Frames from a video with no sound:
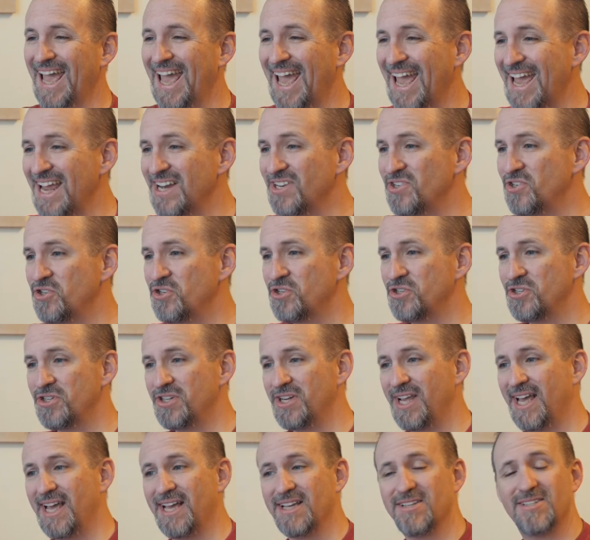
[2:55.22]

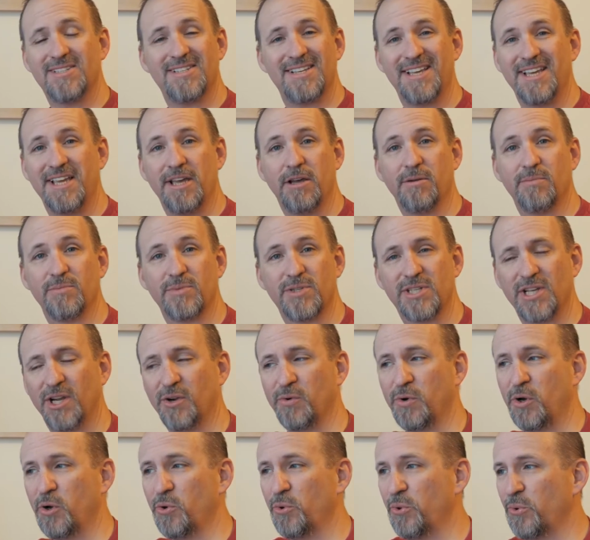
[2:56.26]

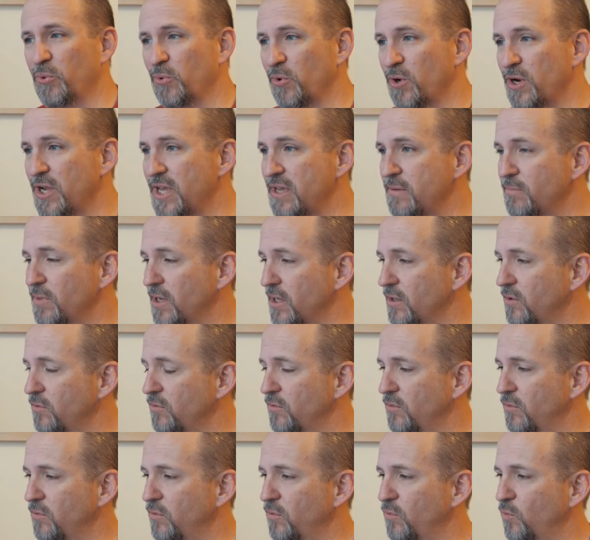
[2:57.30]
HSM03, but
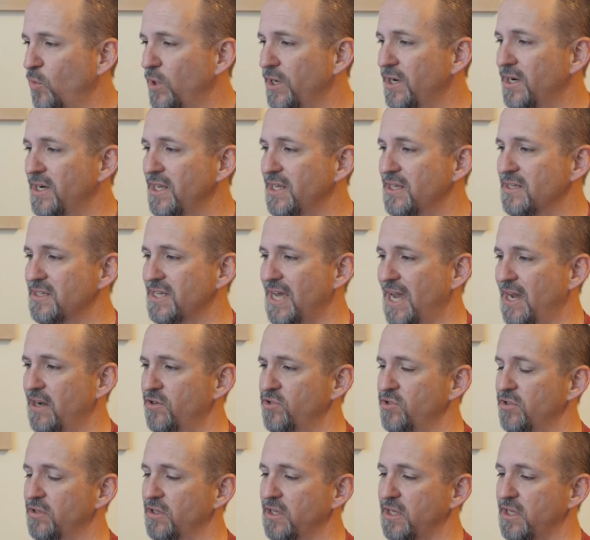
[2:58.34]
what it is
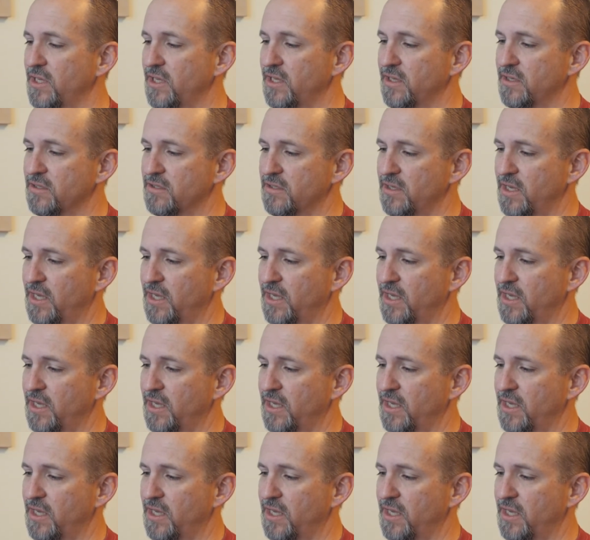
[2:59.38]
actually is